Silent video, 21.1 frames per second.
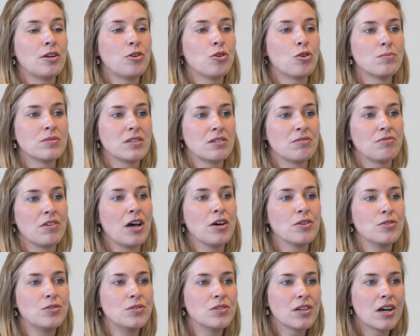their norms and
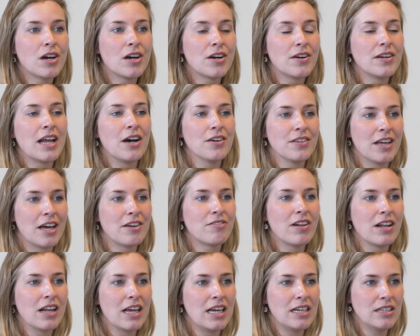values are and how
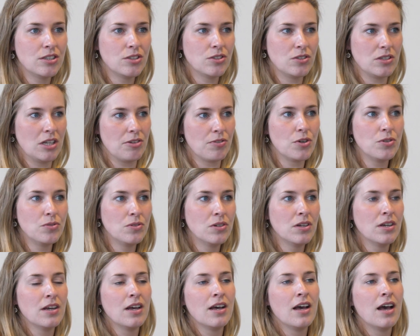that relates to their
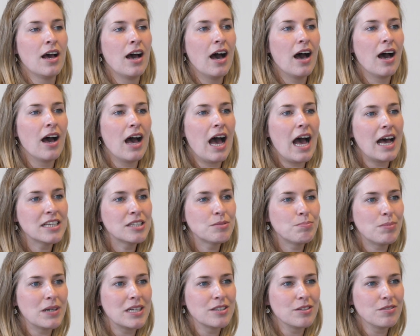own
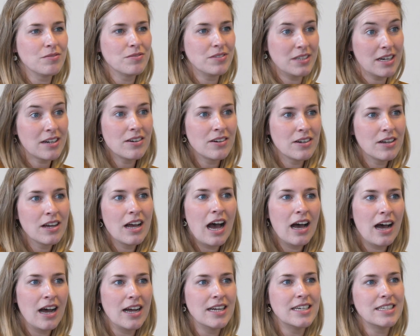aspects of their
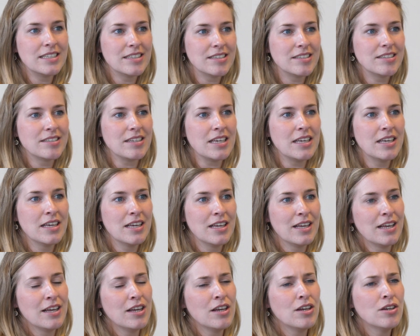identity.
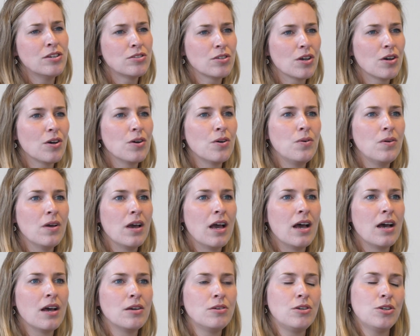So
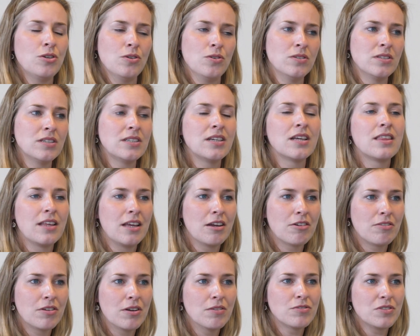using the
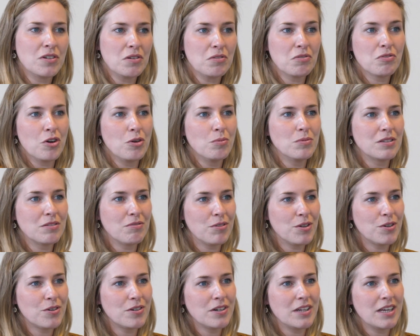theory of
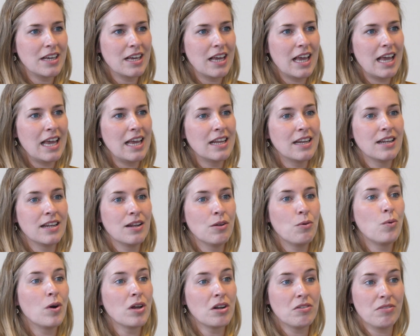transformative learning,
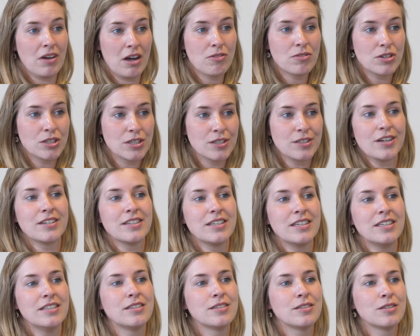in one of our
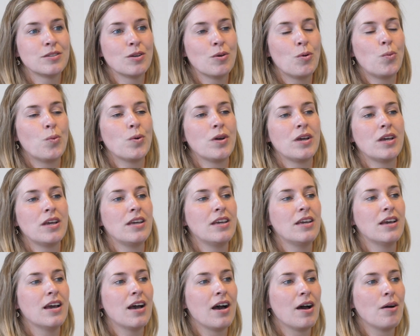studies,
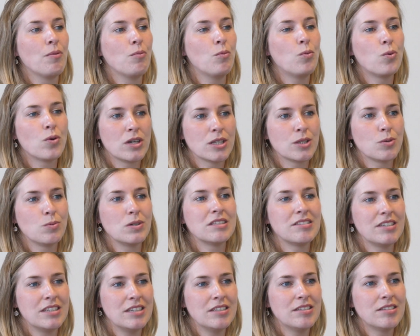we worked
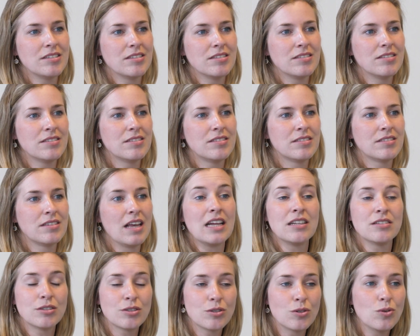with teachers
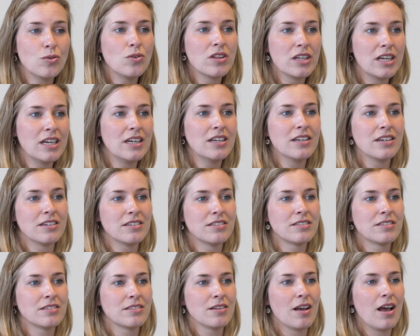and school
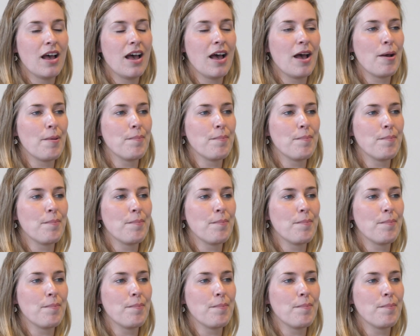leaders,